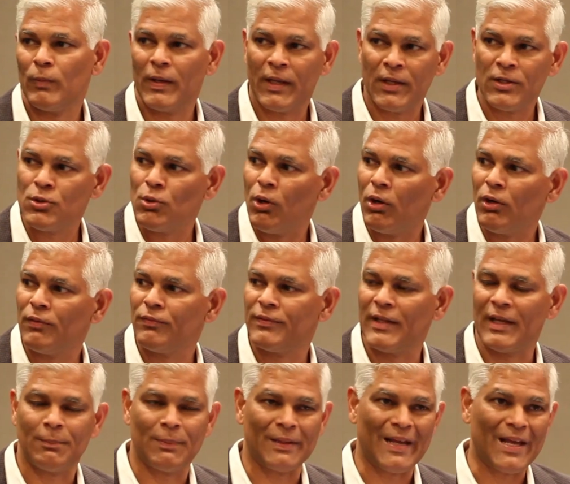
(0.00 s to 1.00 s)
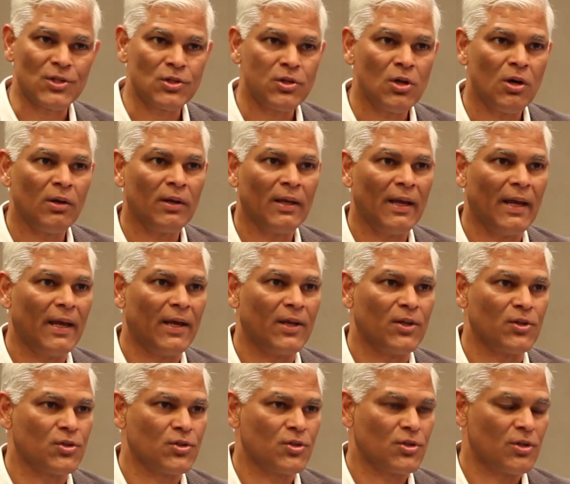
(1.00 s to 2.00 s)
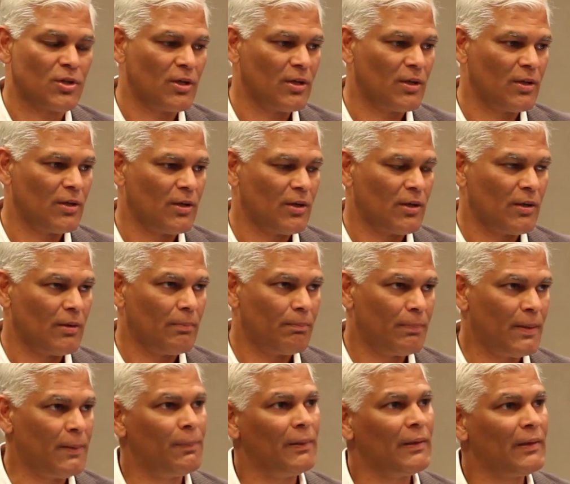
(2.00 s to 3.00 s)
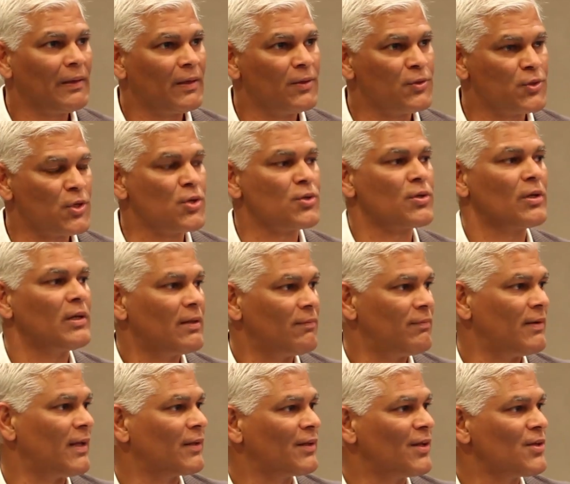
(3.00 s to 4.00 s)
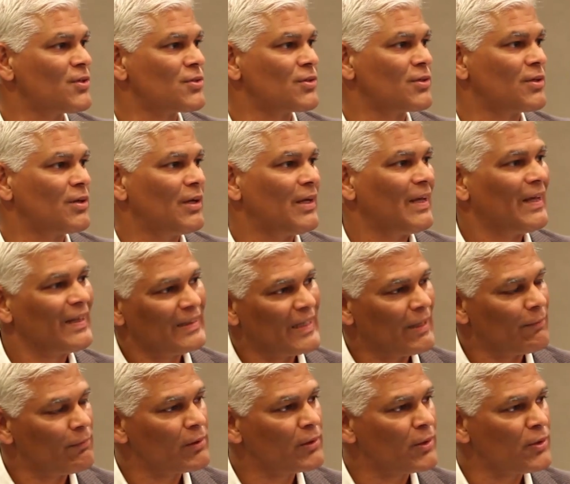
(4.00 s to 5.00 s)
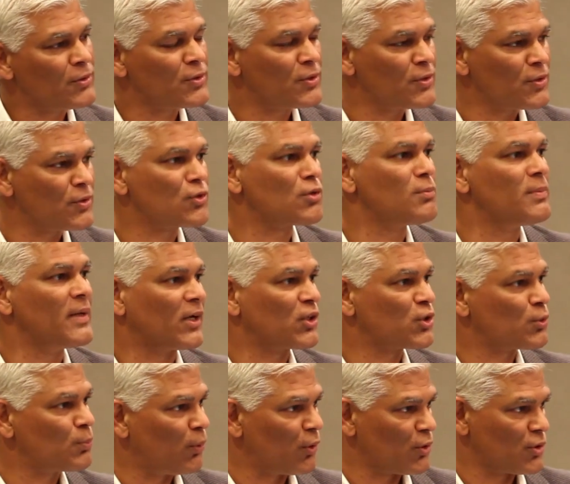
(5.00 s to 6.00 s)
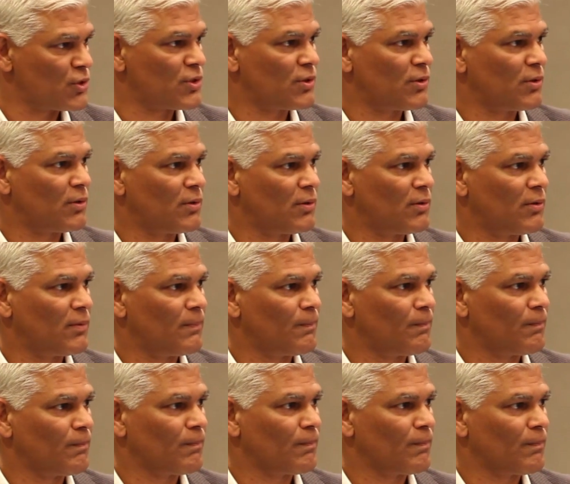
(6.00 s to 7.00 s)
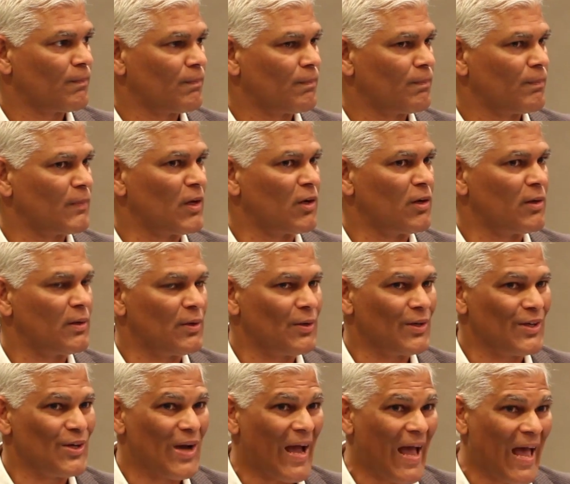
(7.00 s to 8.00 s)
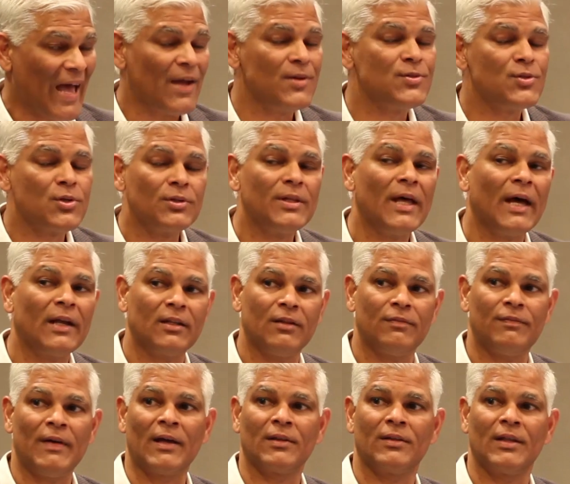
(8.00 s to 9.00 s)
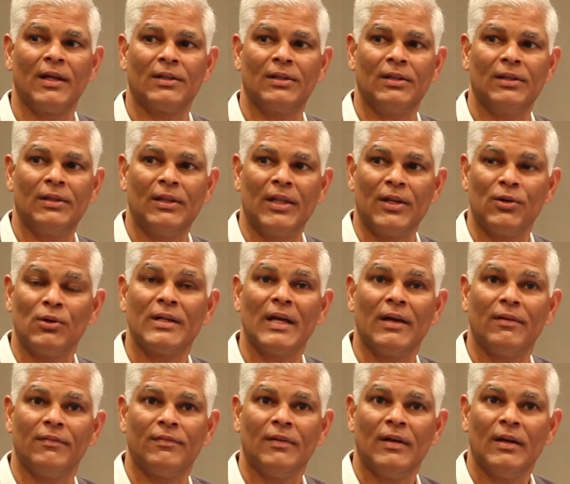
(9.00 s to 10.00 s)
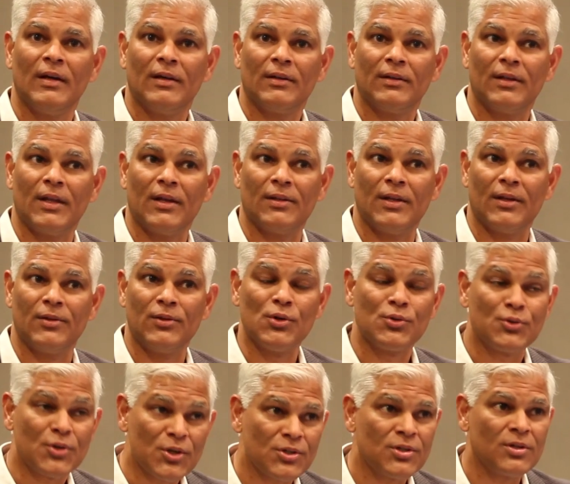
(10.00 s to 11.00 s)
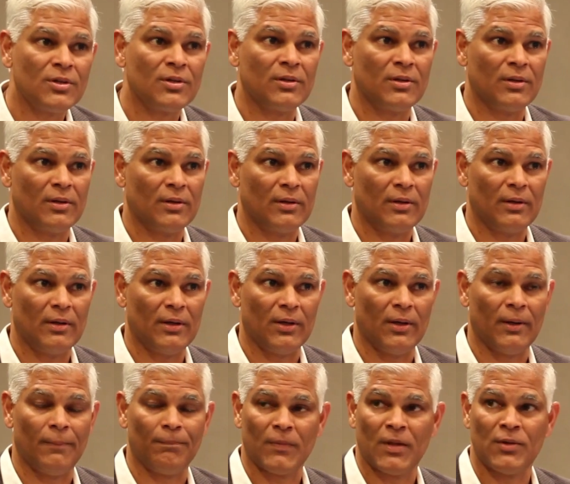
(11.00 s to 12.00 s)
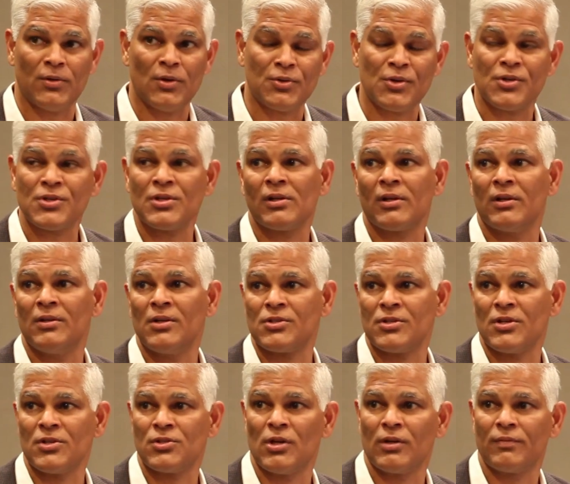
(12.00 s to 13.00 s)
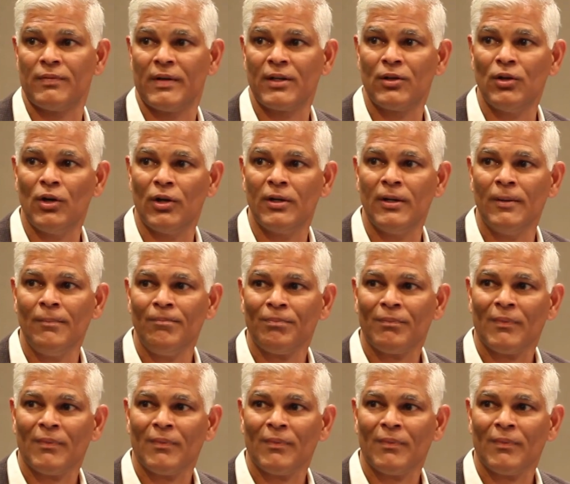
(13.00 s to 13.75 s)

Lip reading: We can do all of that, but as long as people continue to live like this, they will continue to be exposed. Now you add to that the fact that they don't have their nutrition, the nutritional condition is not very good.